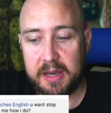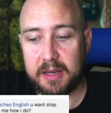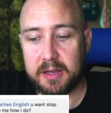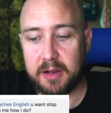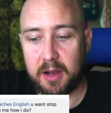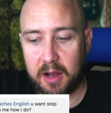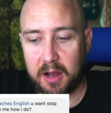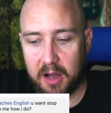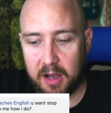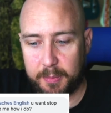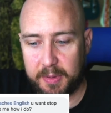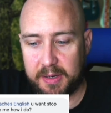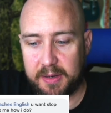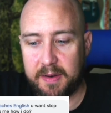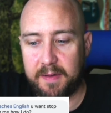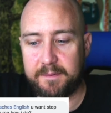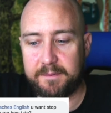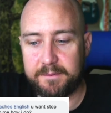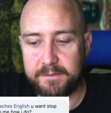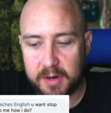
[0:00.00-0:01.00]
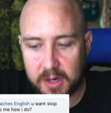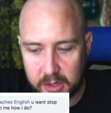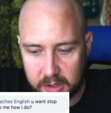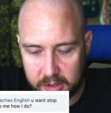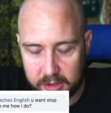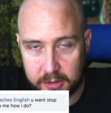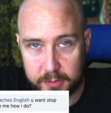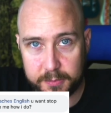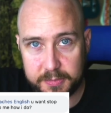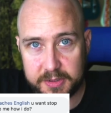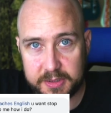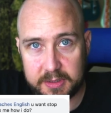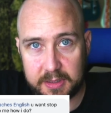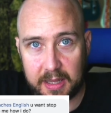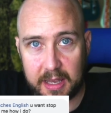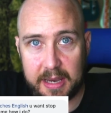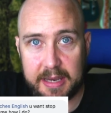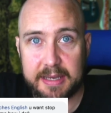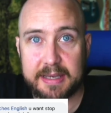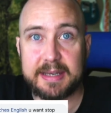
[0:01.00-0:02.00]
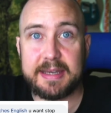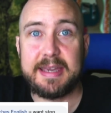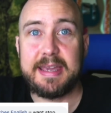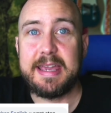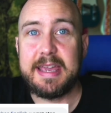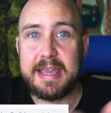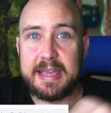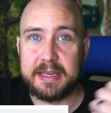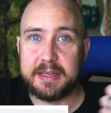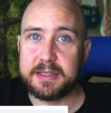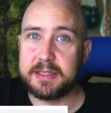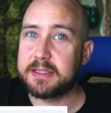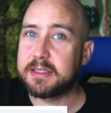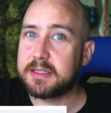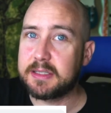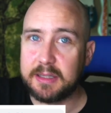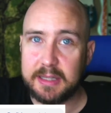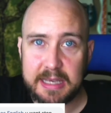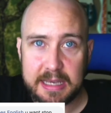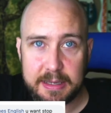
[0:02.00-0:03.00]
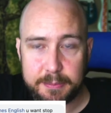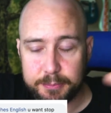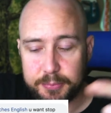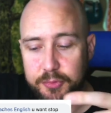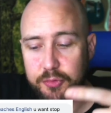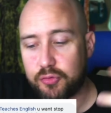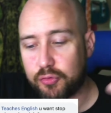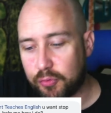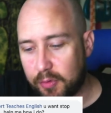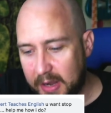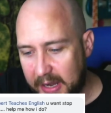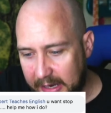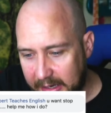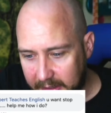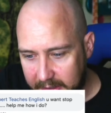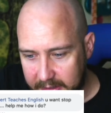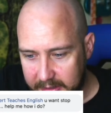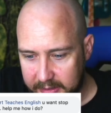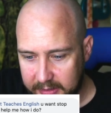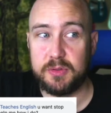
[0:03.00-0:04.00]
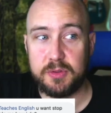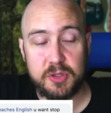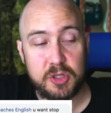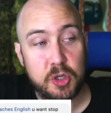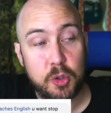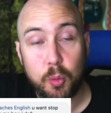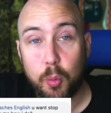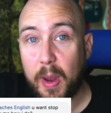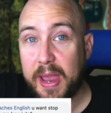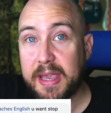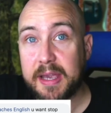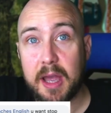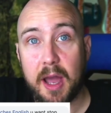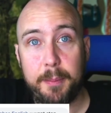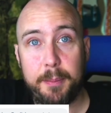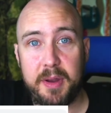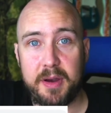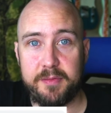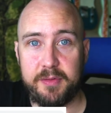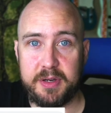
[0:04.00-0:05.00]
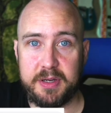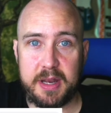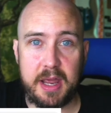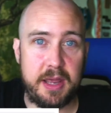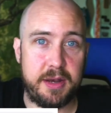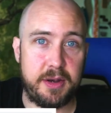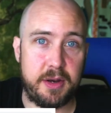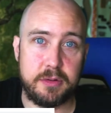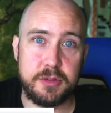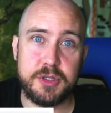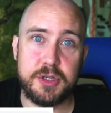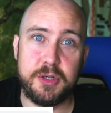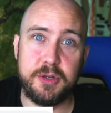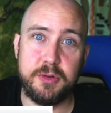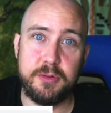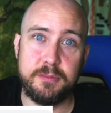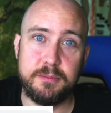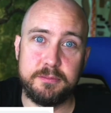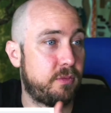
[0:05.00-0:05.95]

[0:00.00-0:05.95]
common verbs like eat, sleep, drink. You wake up every day, don't you?